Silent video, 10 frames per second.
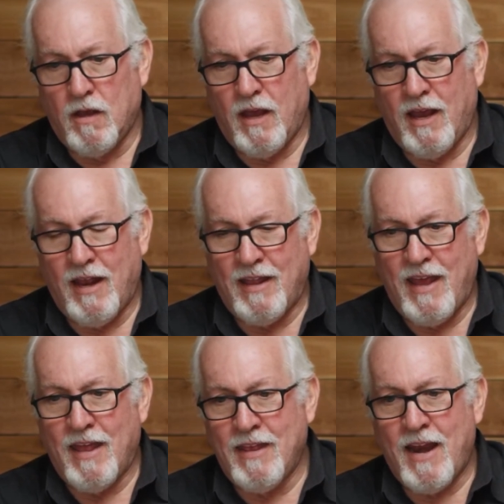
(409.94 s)

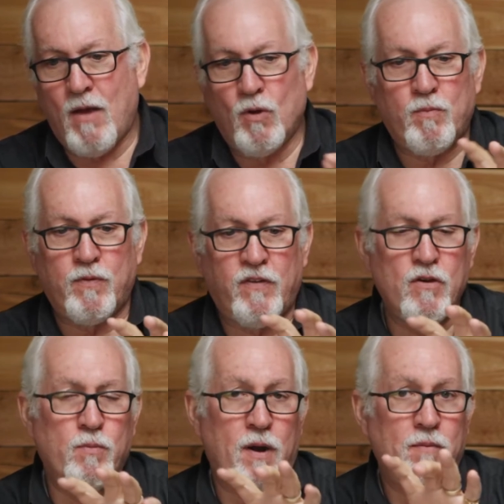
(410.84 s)
then I would
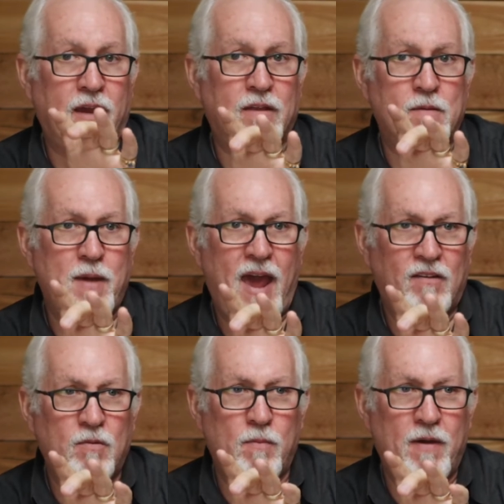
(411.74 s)
still probably get the
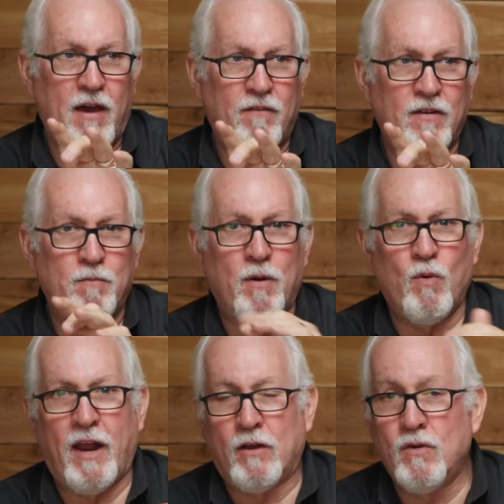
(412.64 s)
maximum out of it, but
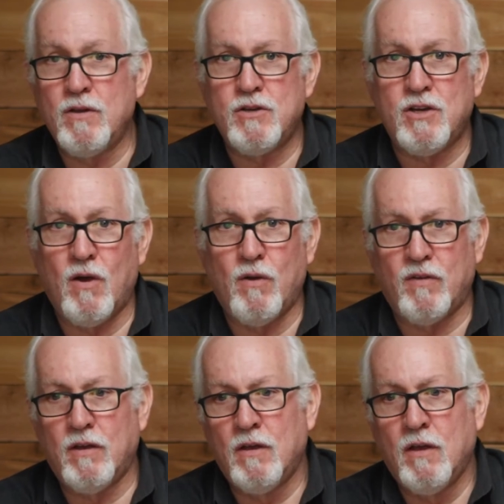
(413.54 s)
what I couldn't show is
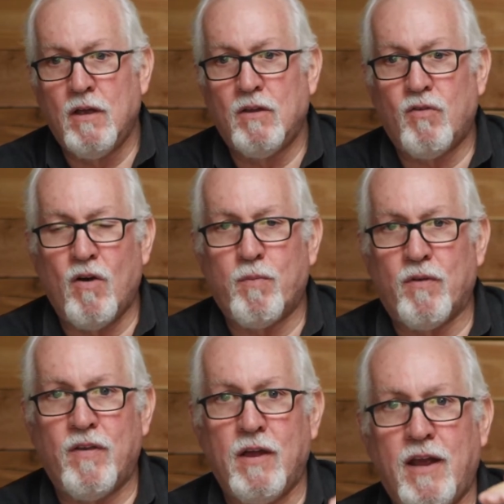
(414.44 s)
a
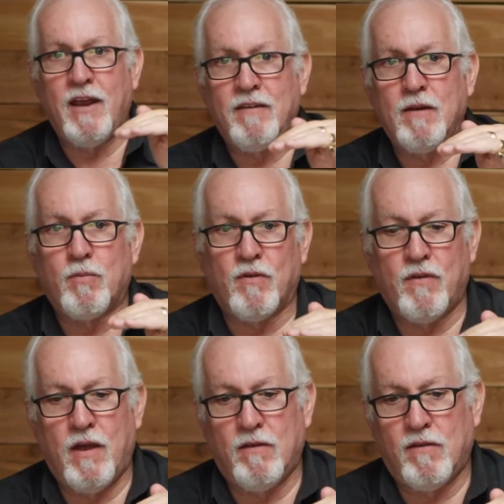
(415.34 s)
12%,
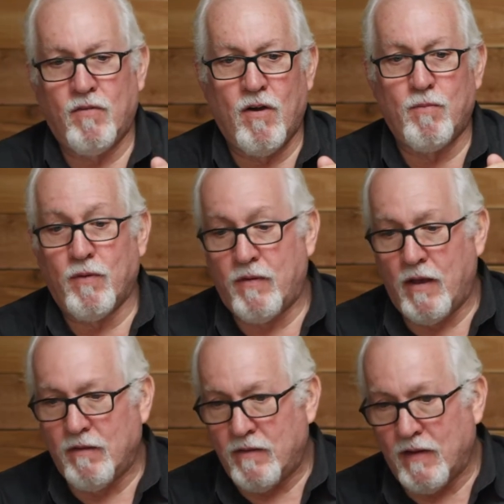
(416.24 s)
18%,
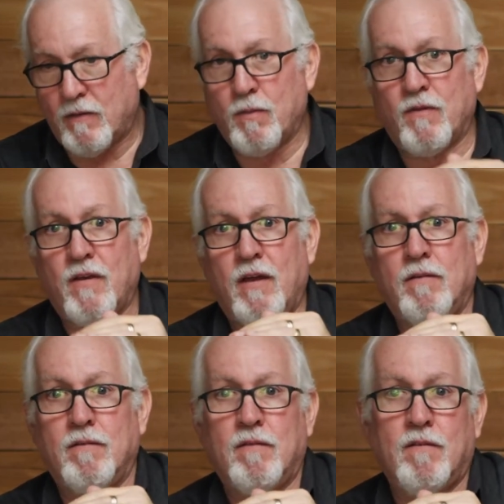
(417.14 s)
12%, 6%,
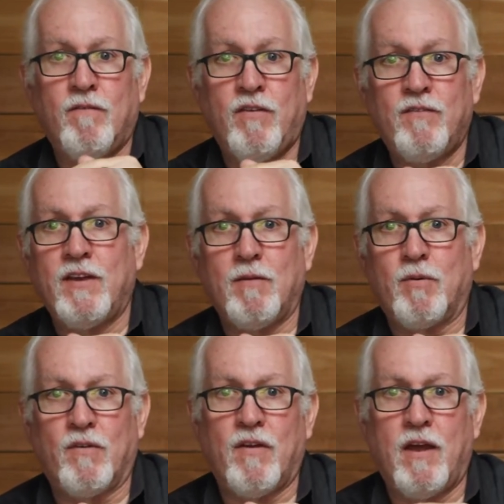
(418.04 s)

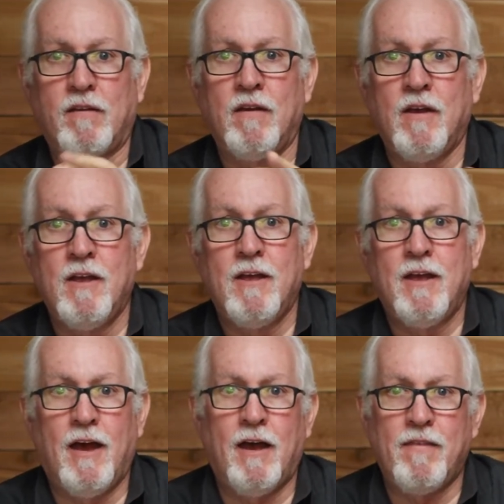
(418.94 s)
15%.
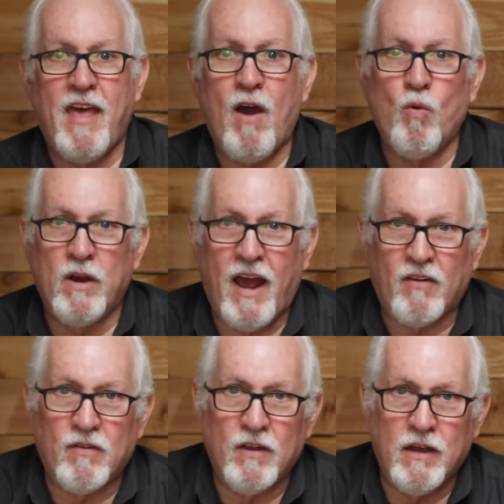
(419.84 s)
That would
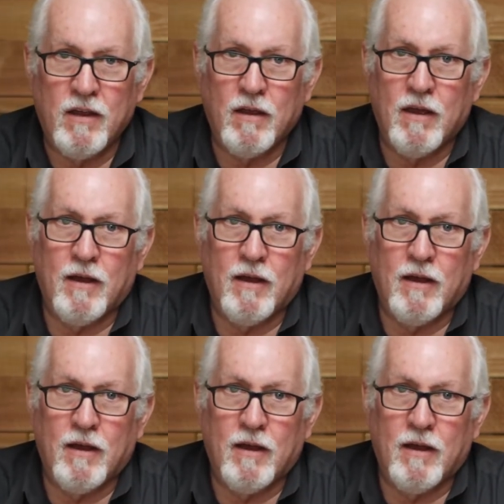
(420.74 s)
actually